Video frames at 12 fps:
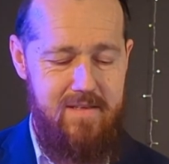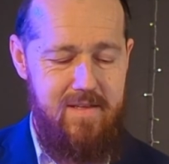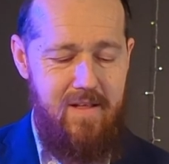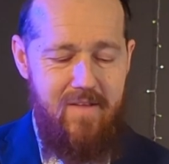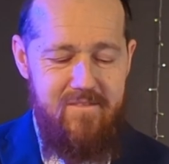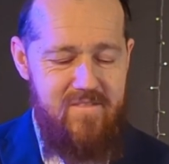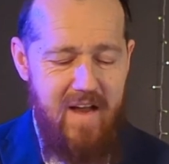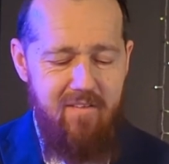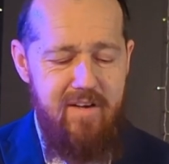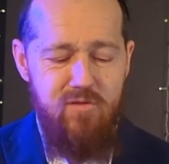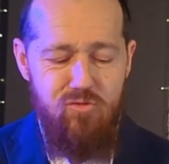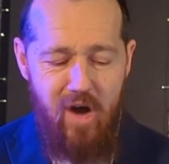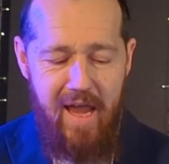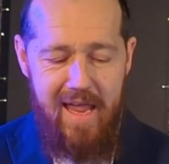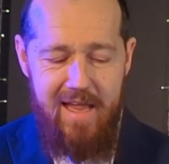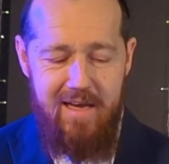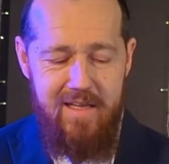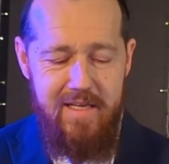Very
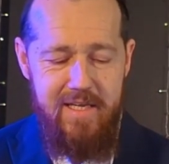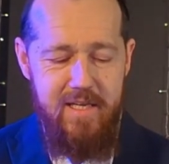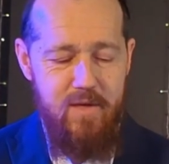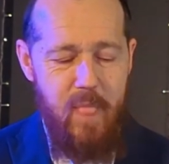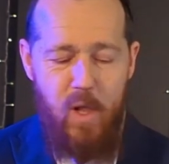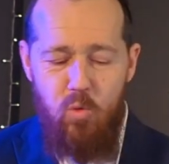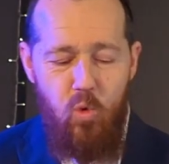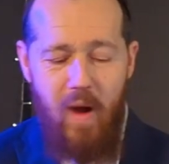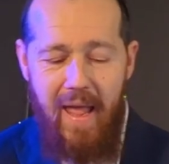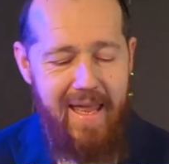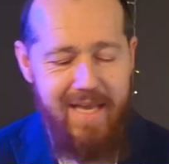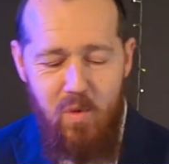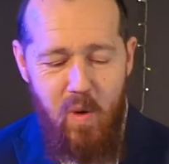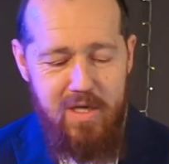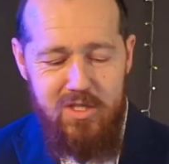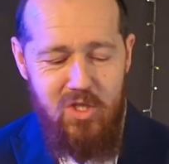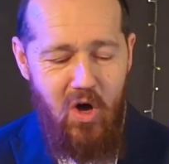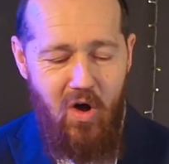rarely will anyone
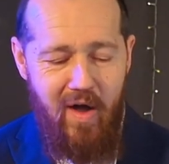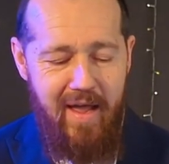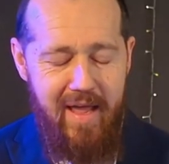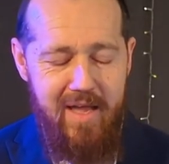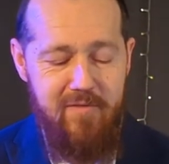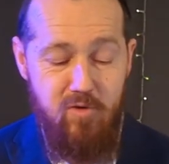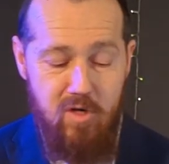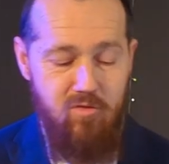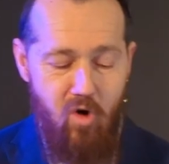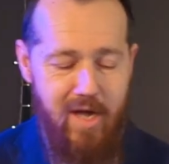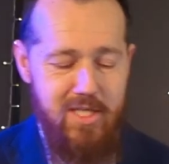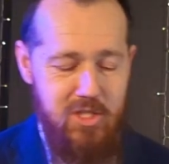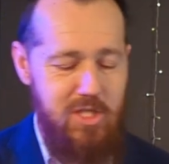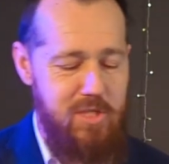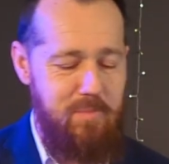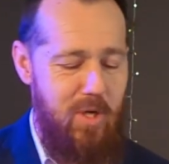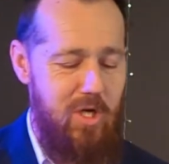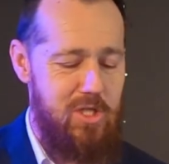die for a righteous
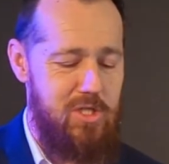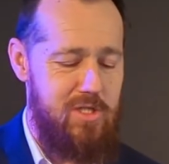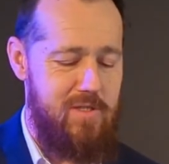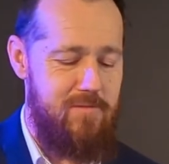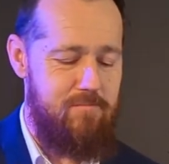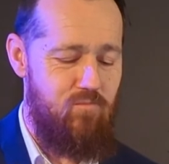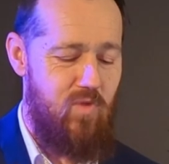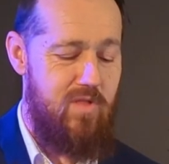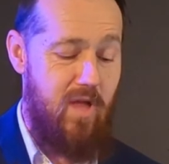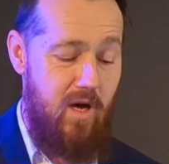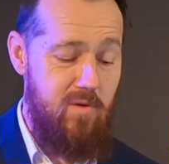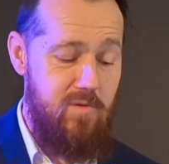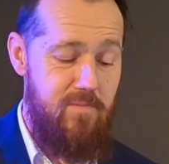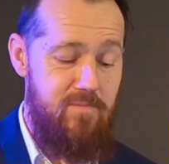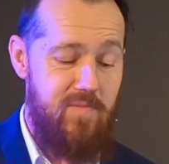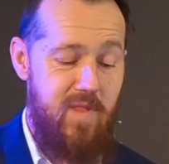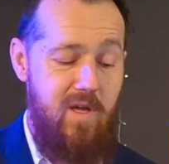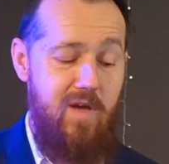person. Though,
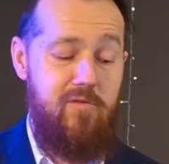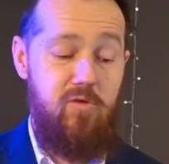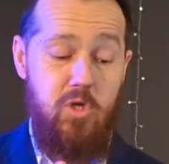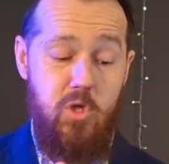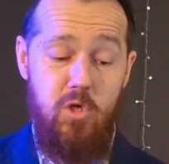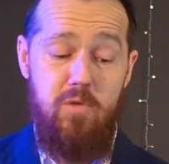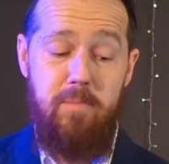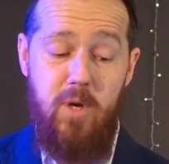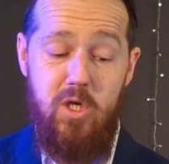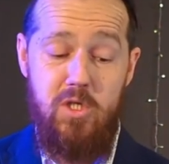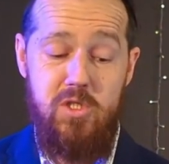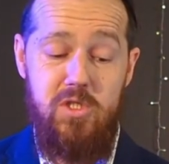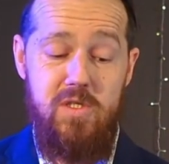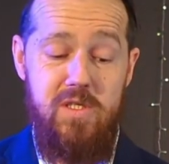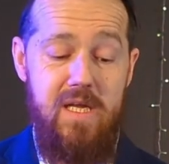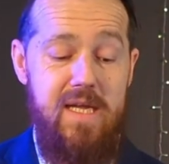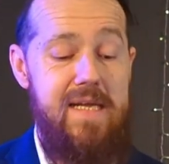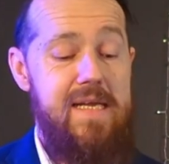for a good person,
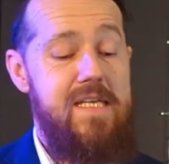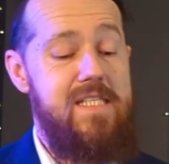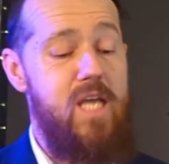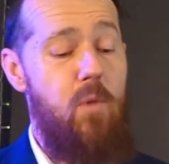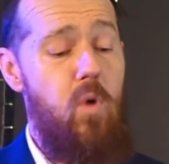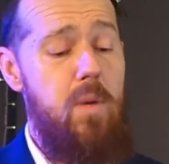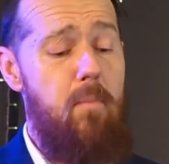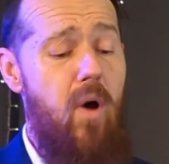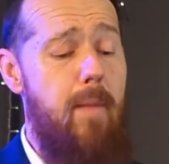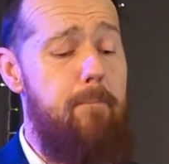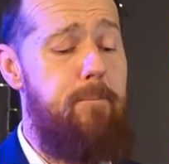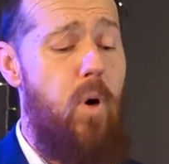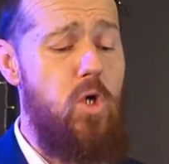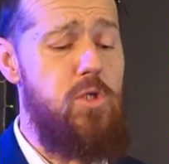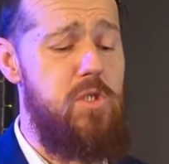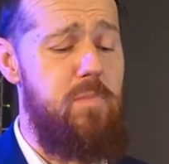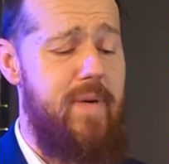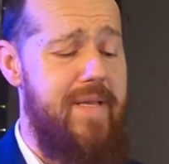someone might
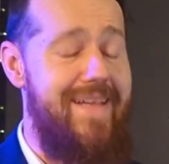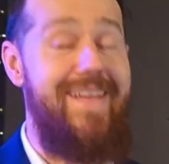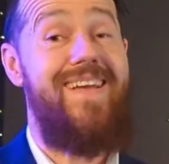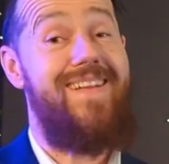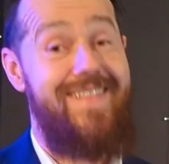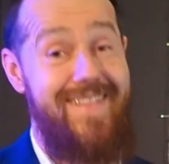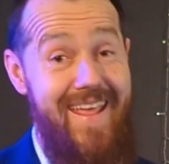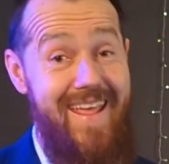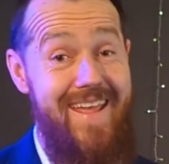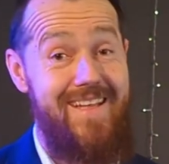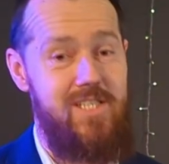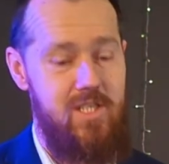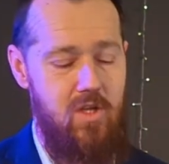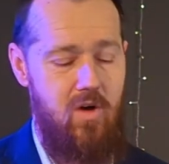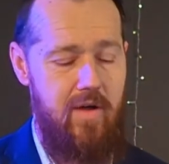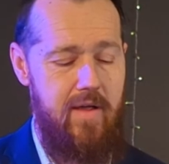possibly dare to die.